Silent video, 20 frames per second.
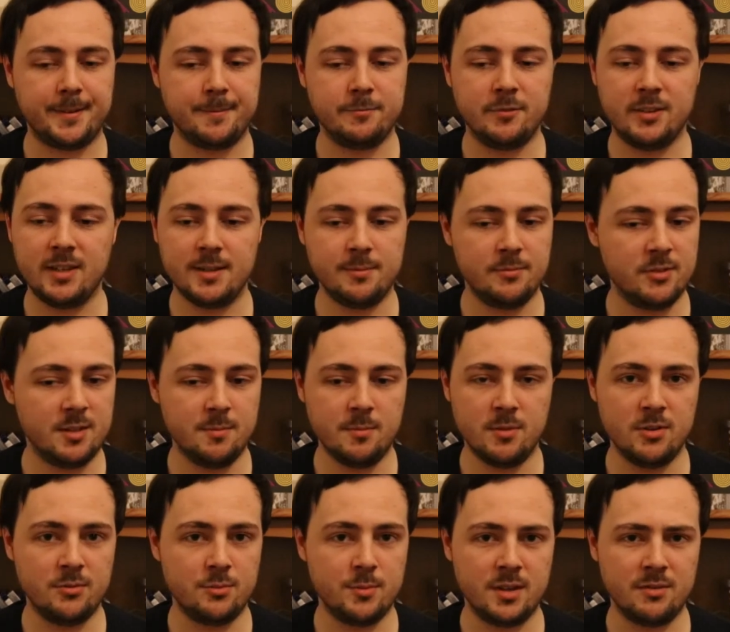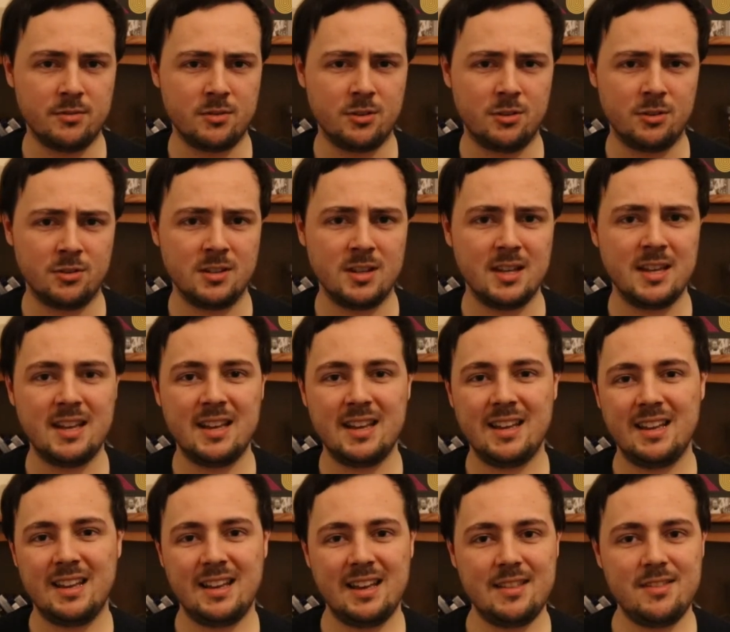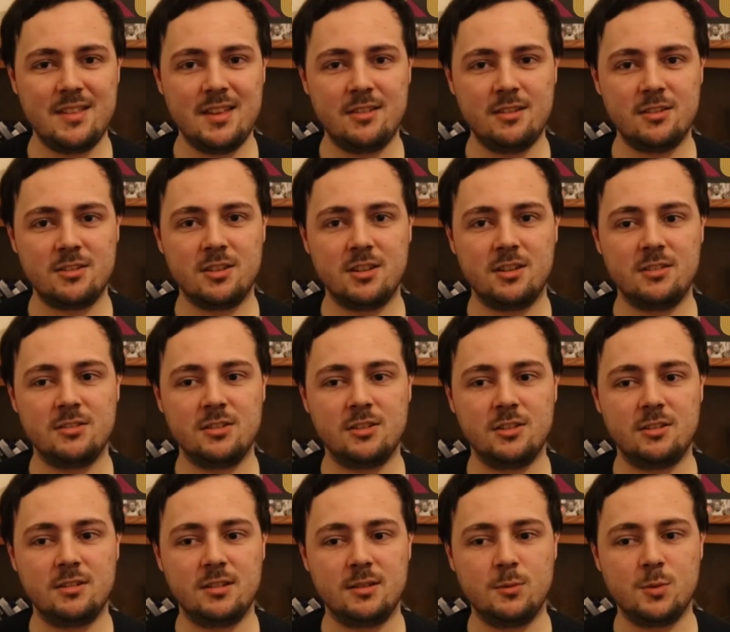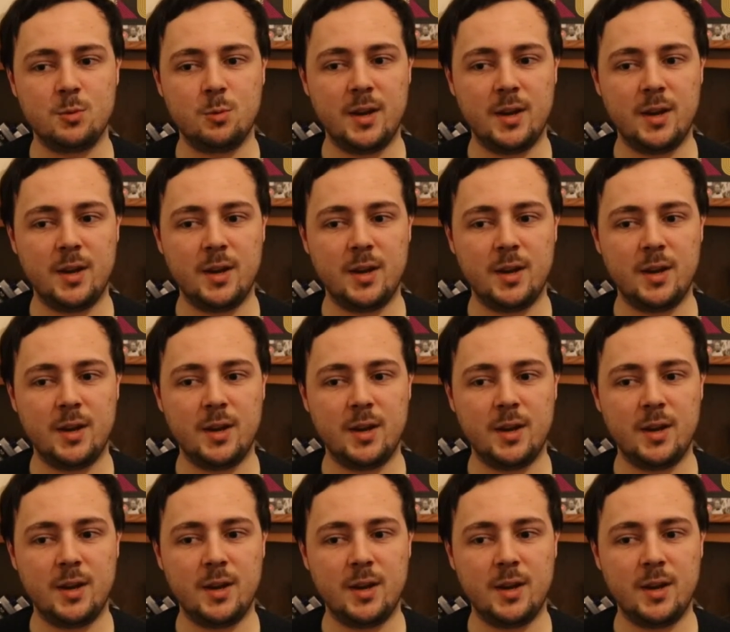Really, really moved me, of course. And then the son, you know, he was